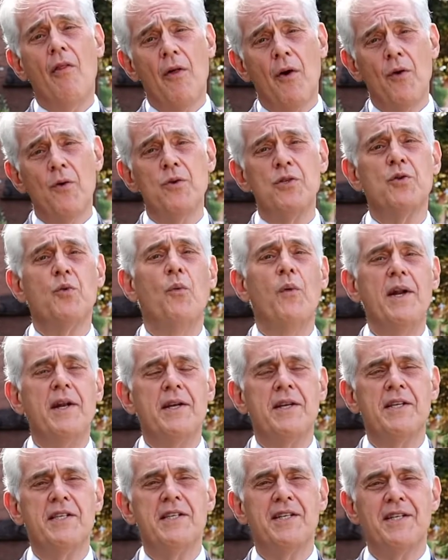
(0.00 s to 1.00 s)
those
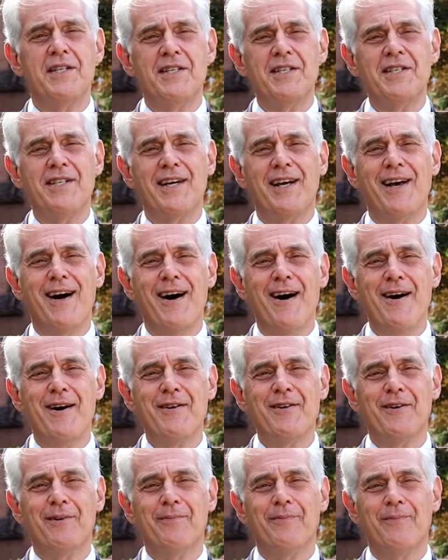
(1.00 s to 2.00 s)
witnesses to God
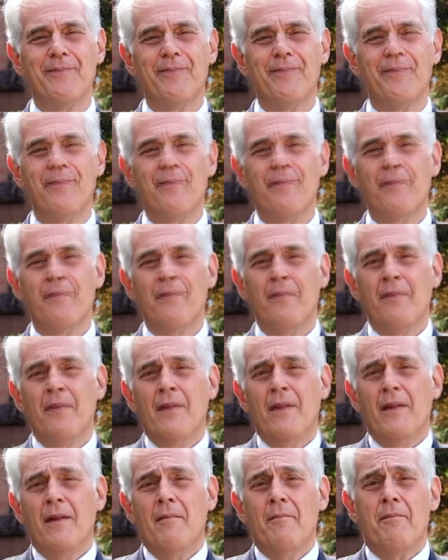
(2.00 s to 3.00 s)

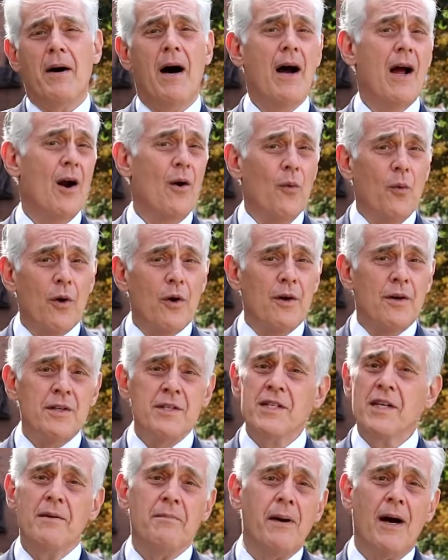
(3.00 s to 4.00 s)
by our
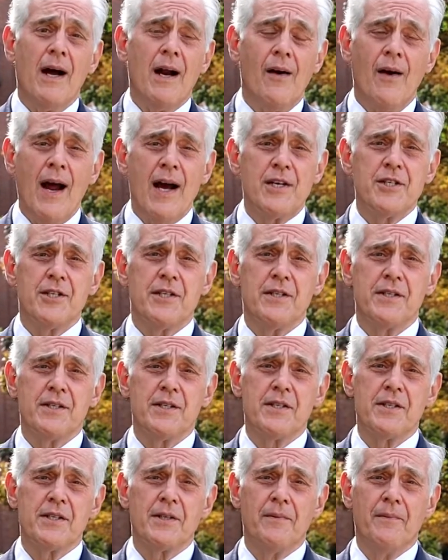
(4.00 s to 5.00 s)
words and by our
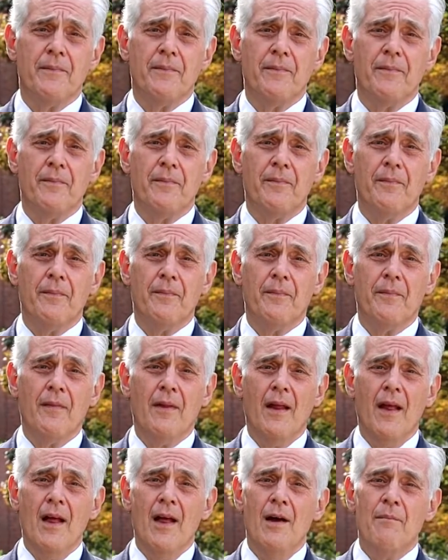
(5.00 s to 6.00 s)
actions.
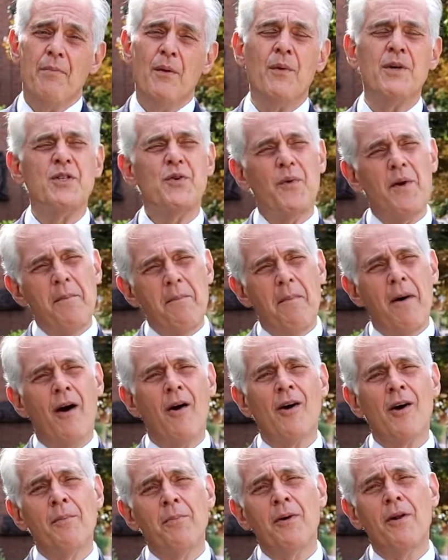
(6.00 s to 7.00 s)
But what's
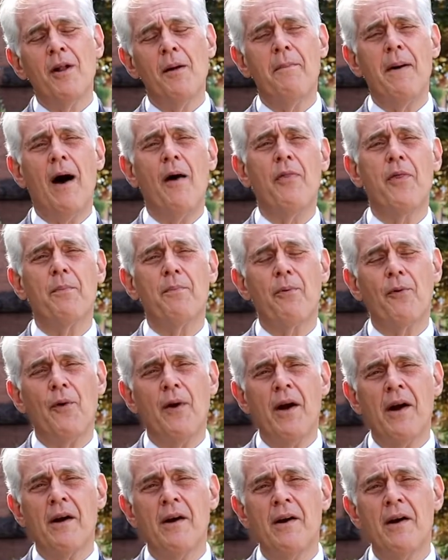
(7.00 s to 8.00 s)
remarkable about the
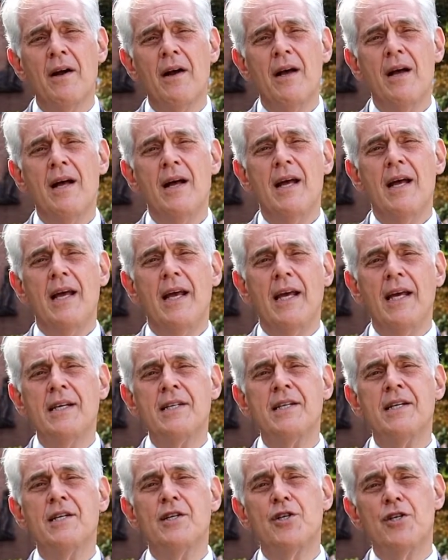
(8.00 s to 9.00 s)
prayer
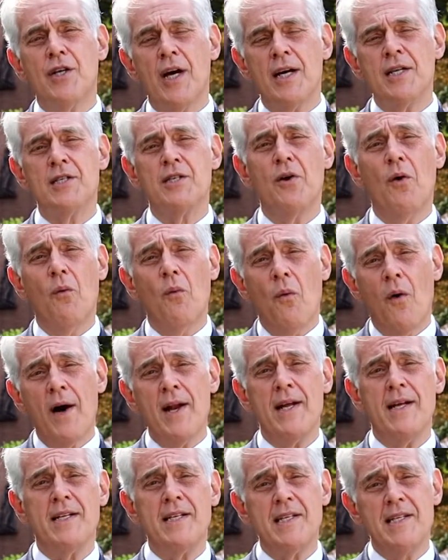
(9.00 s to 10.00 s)
isn't just what
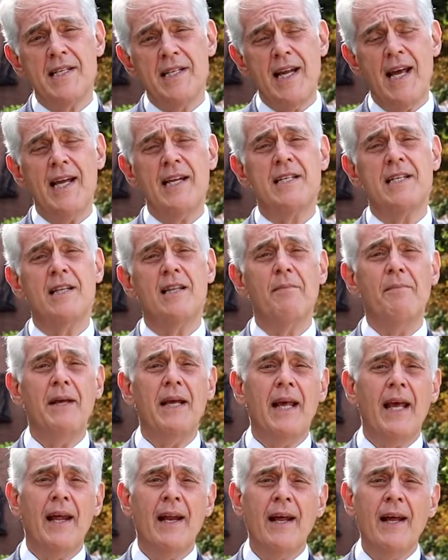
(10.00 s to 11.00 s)
it states at the
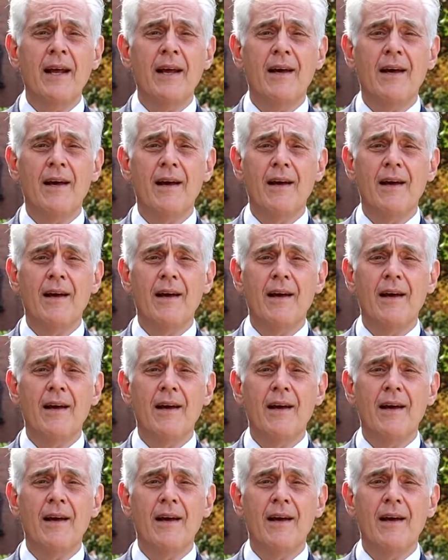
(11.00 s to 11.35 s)
beginning,